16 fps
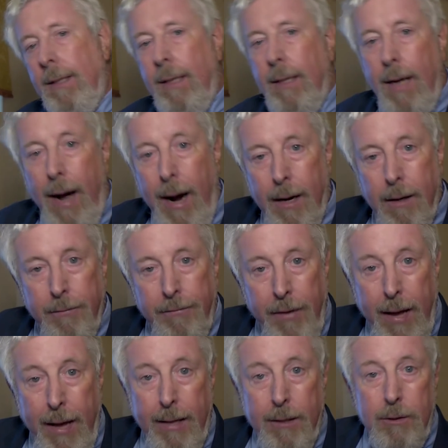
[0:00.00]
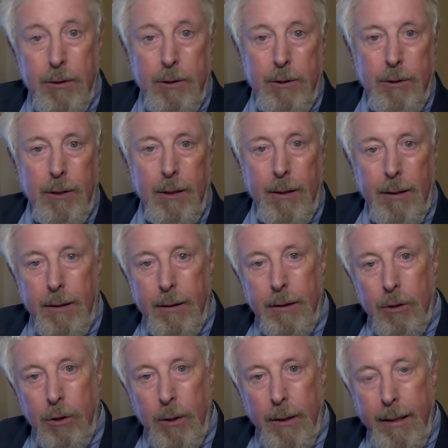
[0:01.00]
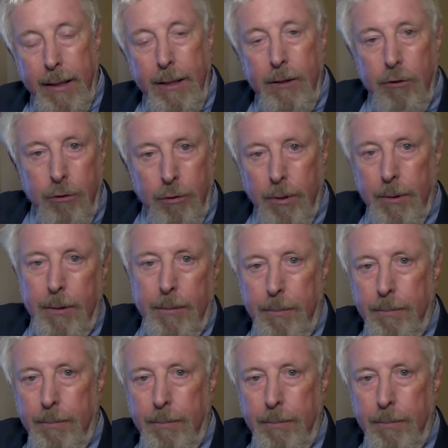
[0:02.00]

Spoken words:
artifacts to each